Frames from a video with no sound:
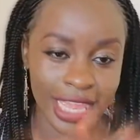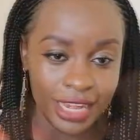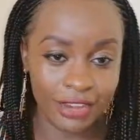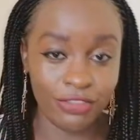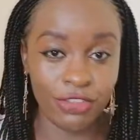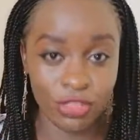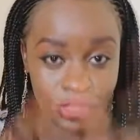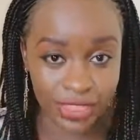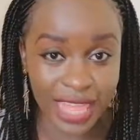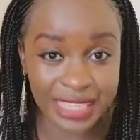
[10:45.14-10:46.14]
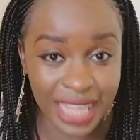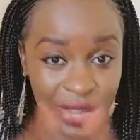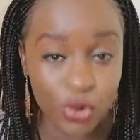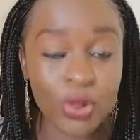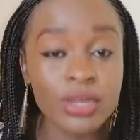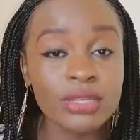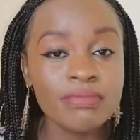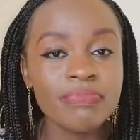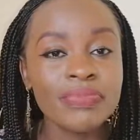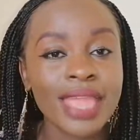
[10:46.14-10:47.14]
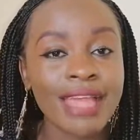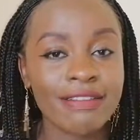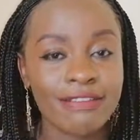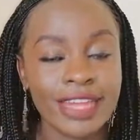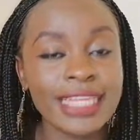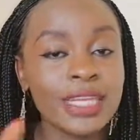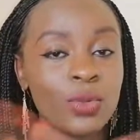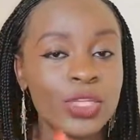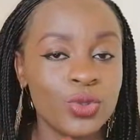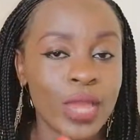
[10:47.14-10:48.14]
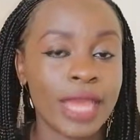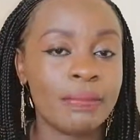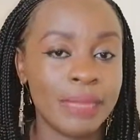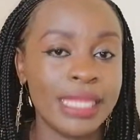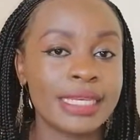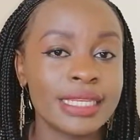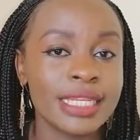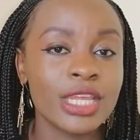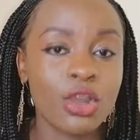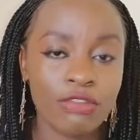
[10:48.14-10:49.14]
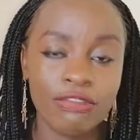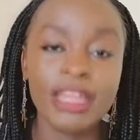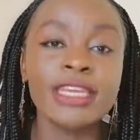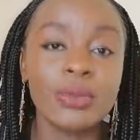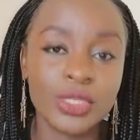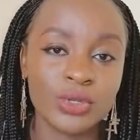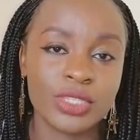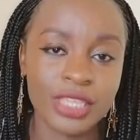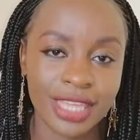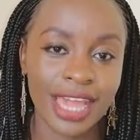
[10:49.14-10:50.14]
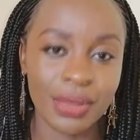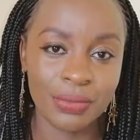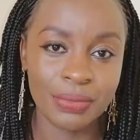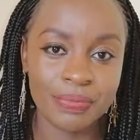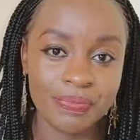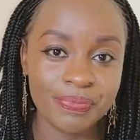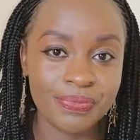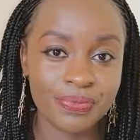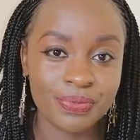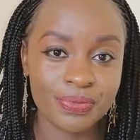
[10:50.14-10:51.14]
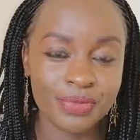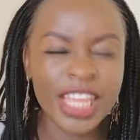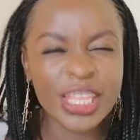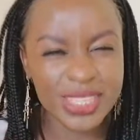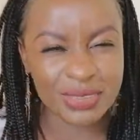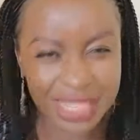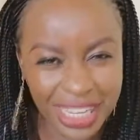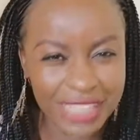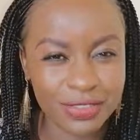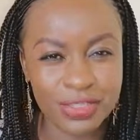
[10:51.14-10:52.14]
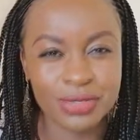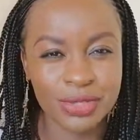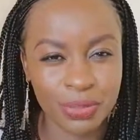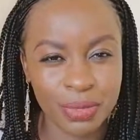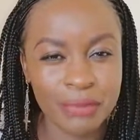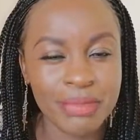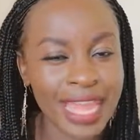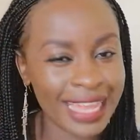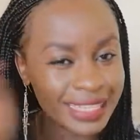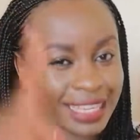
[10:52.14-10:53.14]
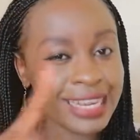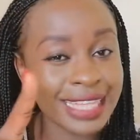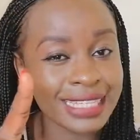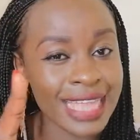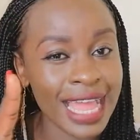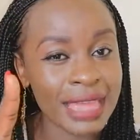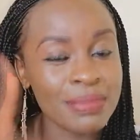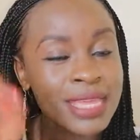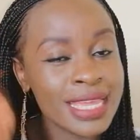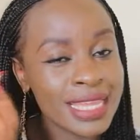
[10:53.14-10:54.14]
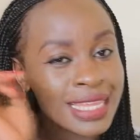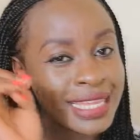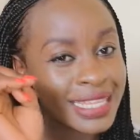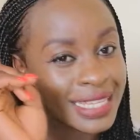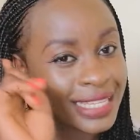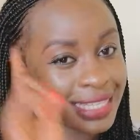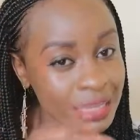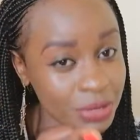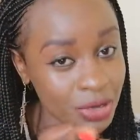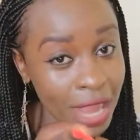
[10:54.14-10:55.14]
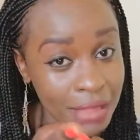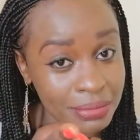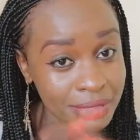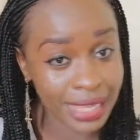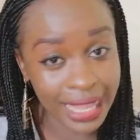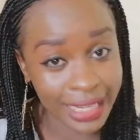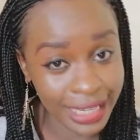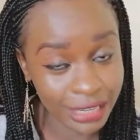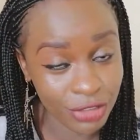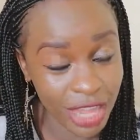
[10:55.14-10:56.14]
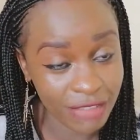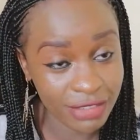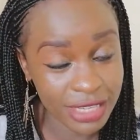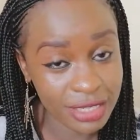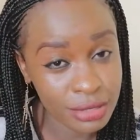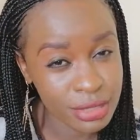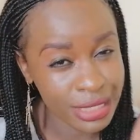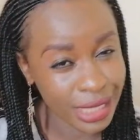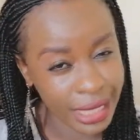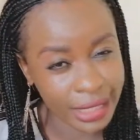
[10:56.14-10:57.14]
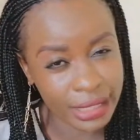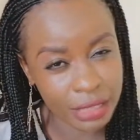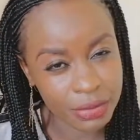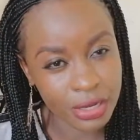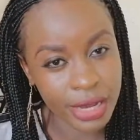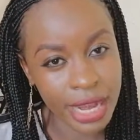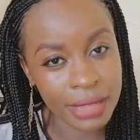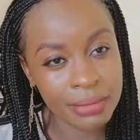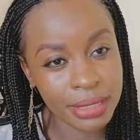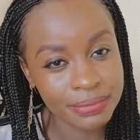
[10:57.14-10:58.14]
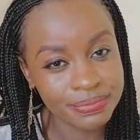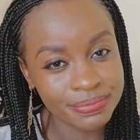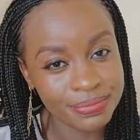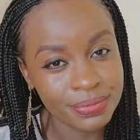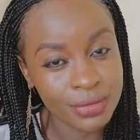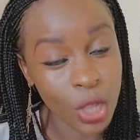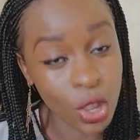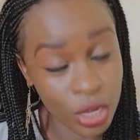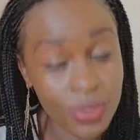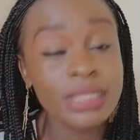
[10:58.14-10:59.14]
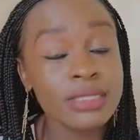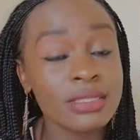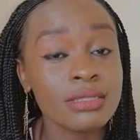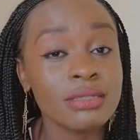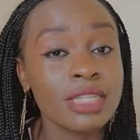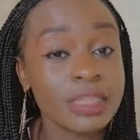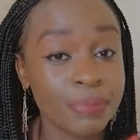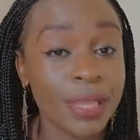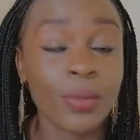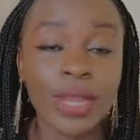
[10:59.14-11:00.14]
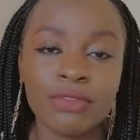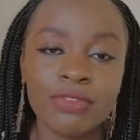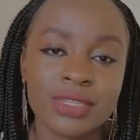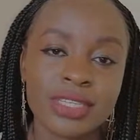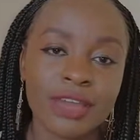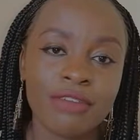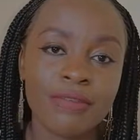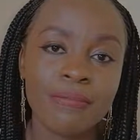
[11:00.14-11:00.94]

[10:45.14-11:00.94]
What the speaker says: And if you're in that cocoon, find a way to help him or find a way to seek help. Thank you so much, guys, for stopping by. Until next time, subscribe. Kindly, if you haven't, kindly subscribe. Always speak well of yourself.